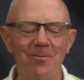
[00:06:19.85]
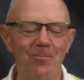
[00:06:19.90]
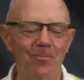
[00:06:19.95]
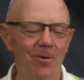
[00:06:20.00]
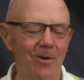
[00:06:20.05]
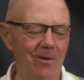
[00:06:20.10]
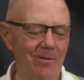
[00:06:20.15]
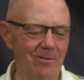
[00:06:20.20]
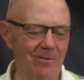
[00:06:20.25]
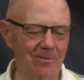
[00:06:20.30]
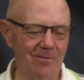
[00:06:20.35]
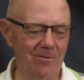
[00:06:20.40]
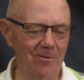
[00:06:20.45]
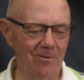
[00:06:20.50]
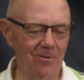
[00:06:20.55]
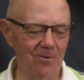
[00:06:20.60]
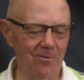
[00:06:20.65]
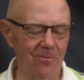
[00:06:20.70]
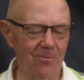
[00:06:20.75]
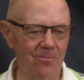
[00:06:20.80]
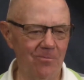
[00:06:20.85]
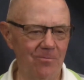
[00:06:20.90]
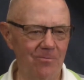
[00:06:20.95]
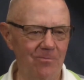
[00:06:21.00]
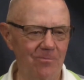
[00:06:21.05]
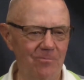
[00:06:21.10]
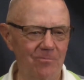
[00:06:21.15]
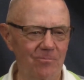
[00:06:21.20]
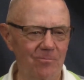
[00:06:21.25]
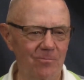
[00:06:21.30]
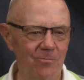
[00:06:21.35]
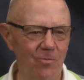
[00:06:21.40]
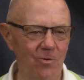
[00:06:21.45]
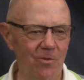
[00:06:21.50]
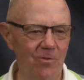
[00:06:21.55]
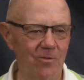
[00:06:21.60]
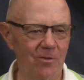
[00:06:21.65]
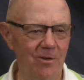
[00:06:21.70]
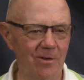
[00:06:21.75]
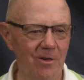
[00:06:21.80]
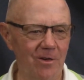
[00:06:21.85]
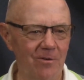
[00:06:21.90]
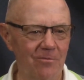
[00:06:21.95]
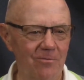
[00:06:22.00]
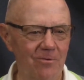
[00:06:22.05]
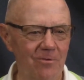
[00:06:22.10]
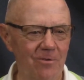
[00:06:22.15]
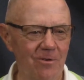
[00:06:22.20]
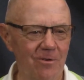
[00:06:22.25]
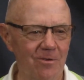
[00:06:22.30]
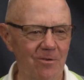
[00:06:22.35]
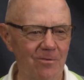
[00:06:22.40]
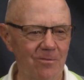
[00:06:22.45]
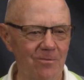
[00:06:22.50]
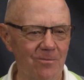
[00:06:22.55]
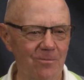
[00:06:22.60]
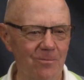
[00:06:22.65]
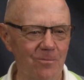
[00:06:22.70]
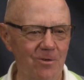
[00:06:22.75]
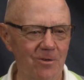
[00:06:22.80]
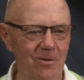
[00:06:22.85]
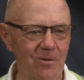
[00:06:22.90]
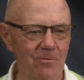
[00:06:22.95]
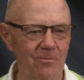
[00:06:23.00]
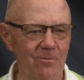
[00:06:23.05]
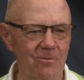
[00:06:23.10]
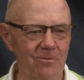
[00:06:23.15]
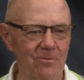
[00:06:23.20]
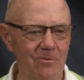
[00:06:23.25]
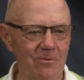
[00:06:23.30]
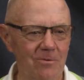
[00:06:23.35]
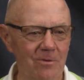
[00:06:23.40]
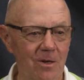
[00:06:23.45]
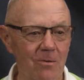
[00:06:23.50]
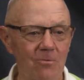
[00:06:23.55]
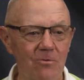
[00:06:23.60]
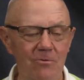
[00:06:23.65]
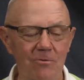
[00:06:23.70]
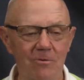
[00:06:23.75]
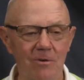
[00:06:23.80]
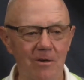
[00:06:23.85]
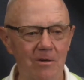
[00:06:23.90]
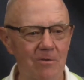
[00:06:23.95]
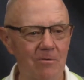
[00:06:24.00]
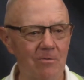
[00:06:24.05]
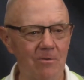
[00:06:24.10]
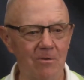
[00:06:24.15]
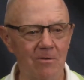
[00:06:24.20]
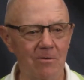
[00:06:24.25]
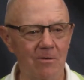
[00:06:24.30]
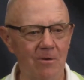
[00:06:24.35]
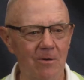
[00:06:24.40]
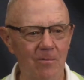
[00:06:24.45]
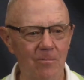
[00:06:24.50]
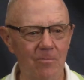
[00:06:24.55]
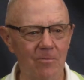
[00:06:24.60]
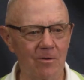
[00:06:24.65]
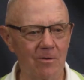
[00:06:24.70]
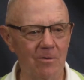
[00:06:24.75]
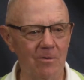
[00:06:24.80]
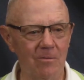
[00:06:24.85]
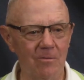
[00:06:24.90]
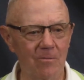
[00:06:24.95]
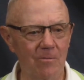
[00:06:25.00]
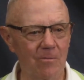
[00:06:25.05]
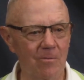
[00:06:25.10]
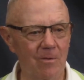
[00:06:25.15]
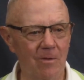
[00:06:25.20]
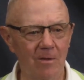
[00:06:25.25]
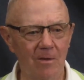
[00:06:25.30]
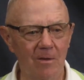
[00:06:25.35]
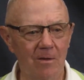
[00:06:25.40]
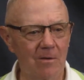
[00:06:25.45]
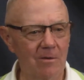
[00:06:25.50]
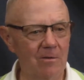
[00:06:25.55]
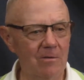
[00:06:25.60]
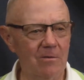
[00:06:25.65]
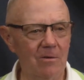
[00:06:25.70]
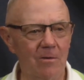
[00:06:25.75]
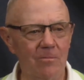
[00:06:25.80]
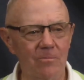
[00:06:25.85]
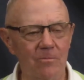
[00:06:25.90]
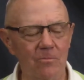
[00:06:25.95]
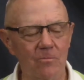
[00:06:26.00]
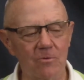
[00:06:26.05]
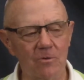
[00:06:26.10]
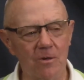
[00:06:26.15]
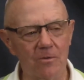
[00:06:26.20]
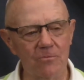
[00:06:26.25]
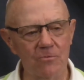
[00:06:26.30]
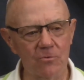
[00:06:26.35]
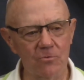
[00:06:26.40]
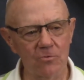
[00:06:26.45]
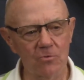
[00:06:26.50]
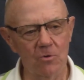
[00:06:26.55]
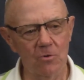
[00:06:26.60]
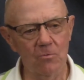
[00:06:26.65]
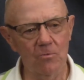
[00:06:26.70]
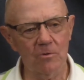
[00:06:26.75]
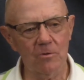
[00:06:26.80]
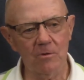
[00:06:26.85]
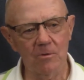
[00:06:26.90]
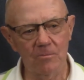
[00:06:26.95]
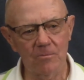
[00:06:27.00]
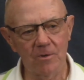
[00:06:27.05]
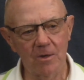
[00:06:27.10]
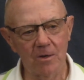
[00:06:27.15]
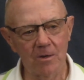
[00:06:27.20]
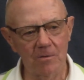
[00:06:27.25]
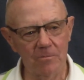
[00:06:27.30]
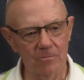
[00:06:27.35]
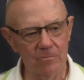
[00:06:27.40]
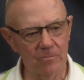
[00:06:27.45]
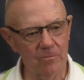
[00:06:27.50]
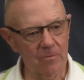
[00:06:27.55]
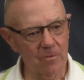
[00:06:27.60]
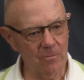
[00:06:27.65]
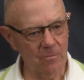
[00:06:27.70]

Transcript: But one thing after another. But it was great growing up. You come after school, we come down.